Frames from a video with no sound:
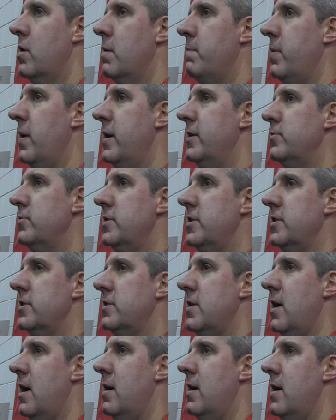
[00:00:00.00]
complaints. We
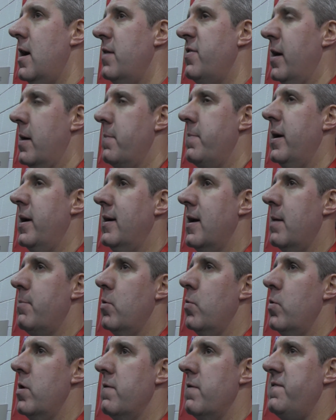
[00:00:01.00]
just I think a big
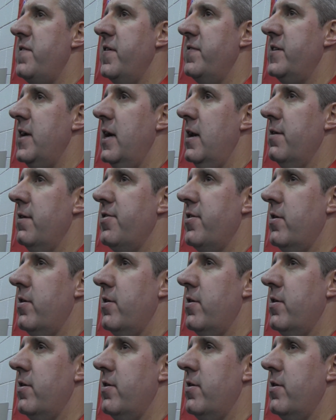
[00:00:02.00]
number. We were 15 of